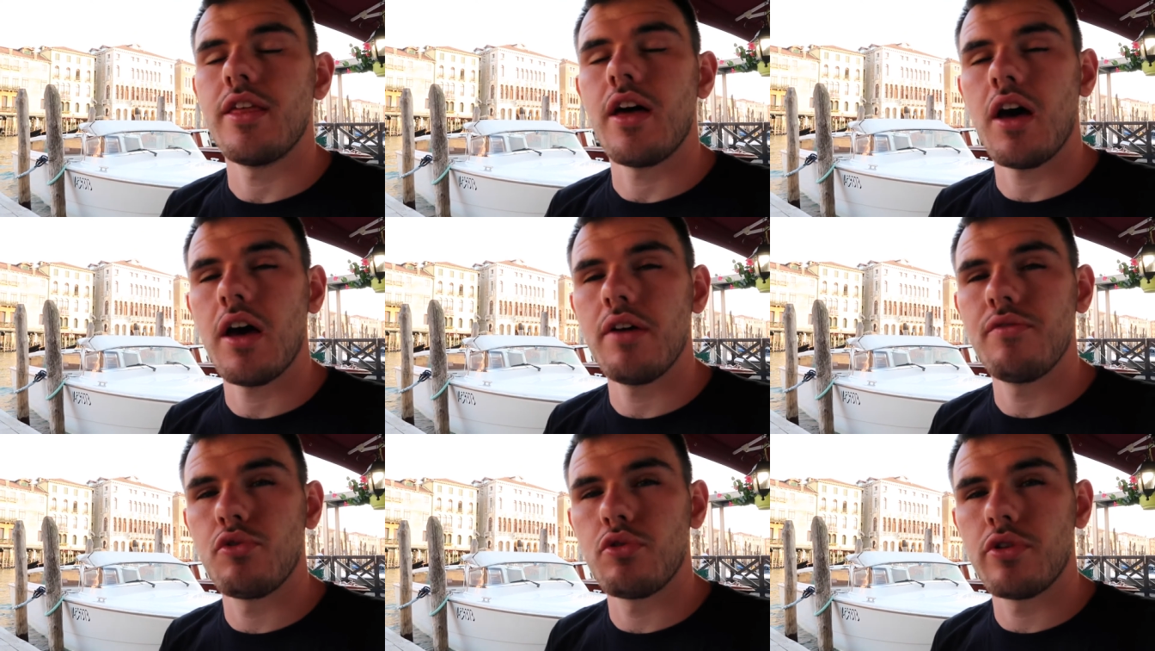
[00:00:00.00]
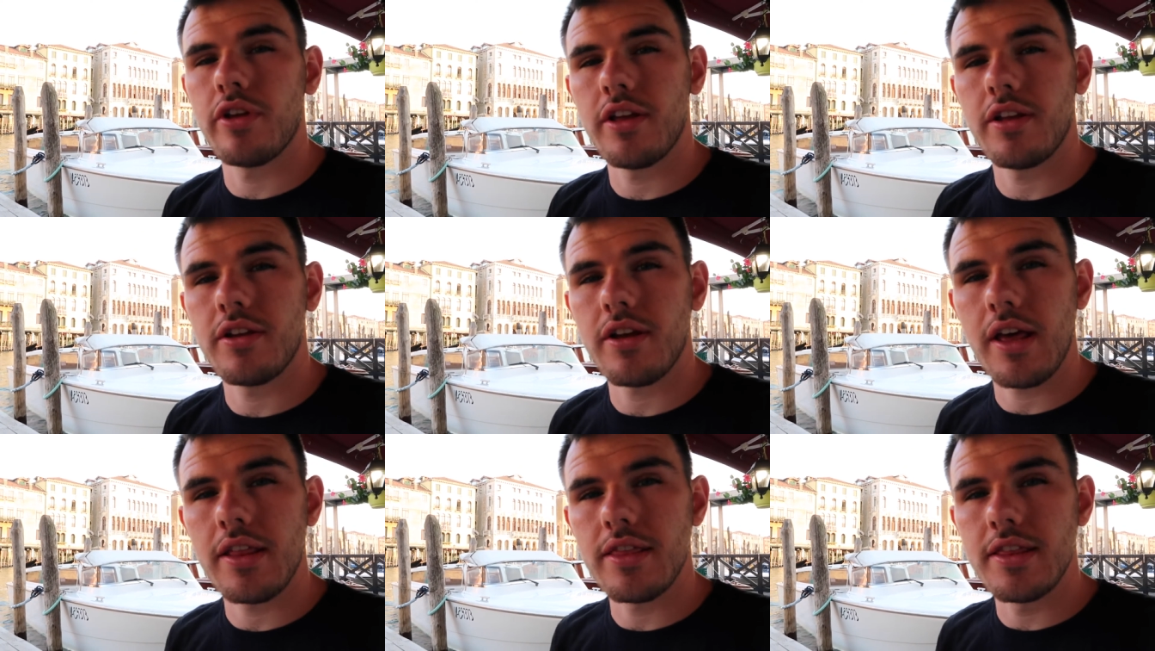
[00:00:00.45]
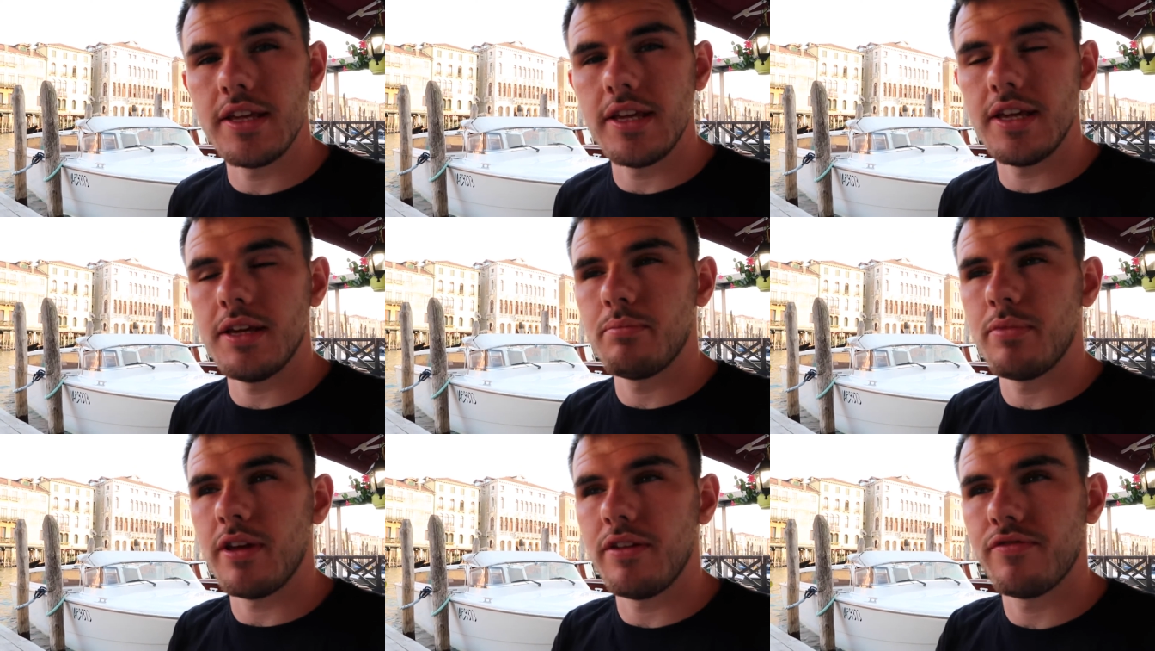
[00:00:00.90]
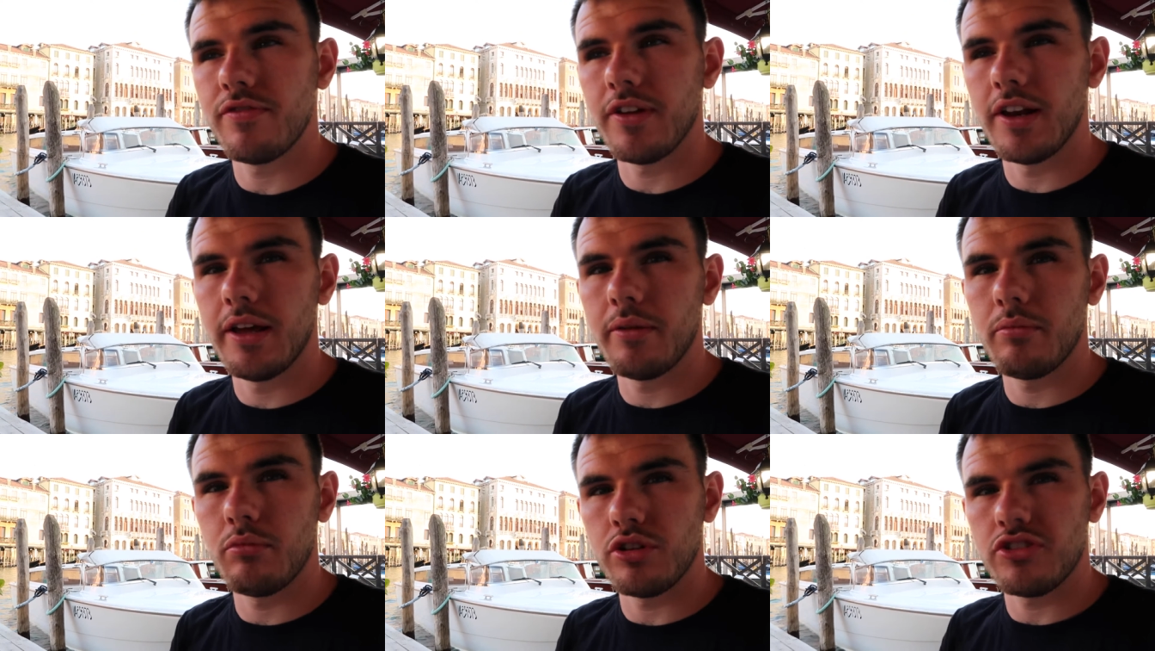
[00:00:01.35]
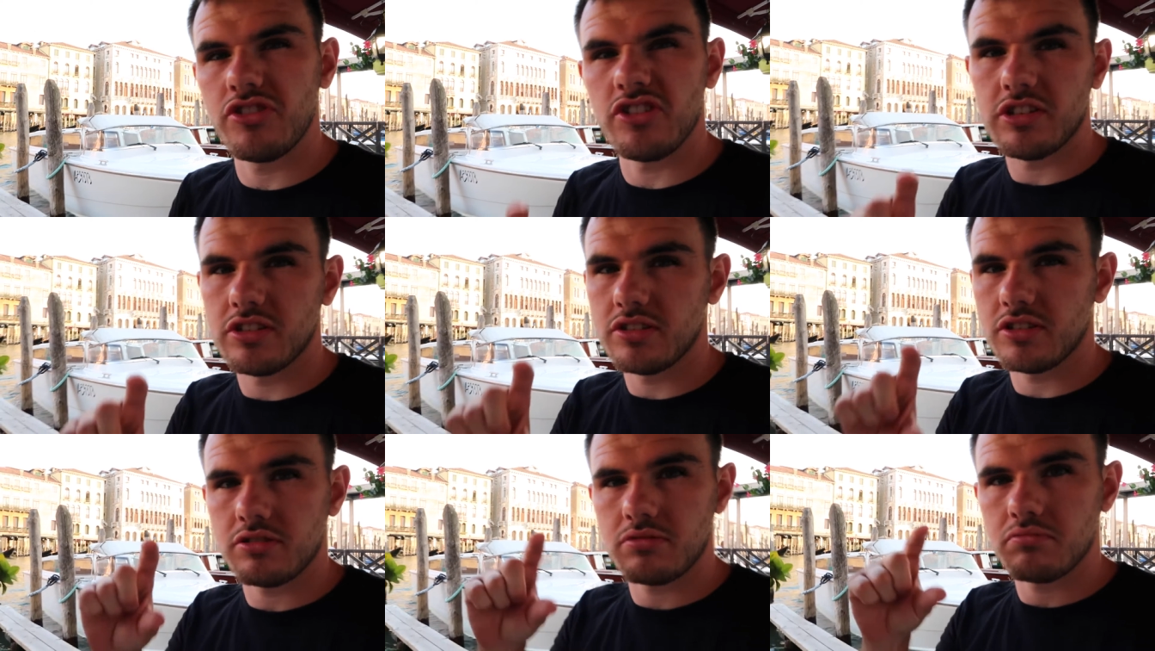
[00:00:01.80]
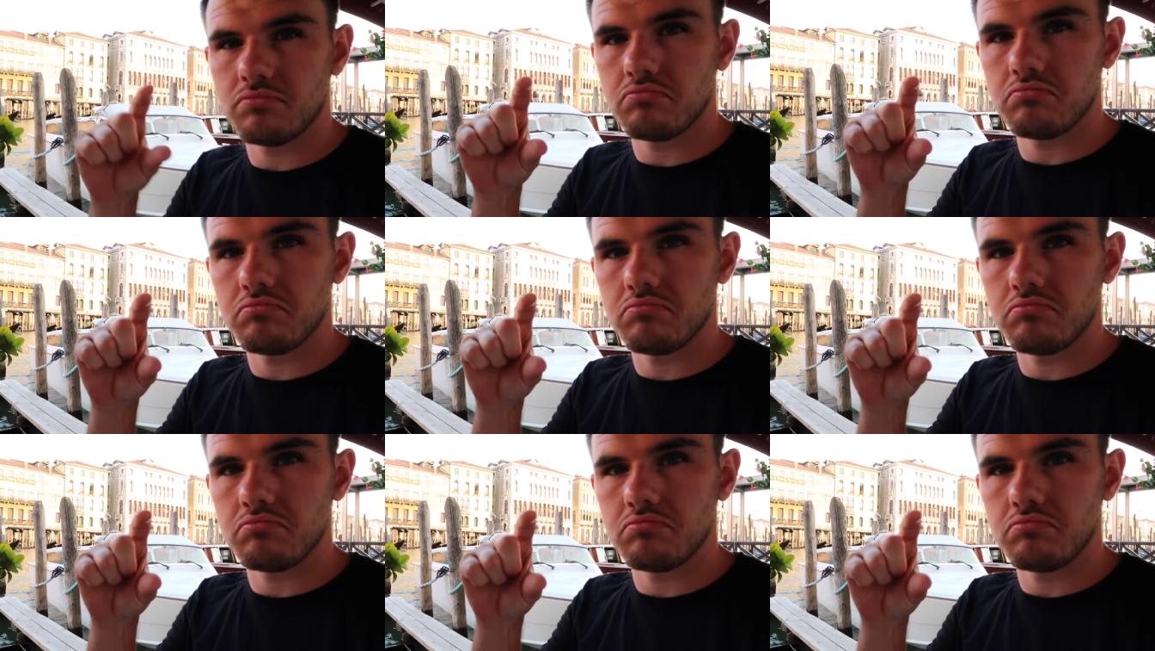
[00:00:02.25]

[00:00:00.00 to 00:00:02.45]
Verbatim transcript: I've ordered the beef fillet, which is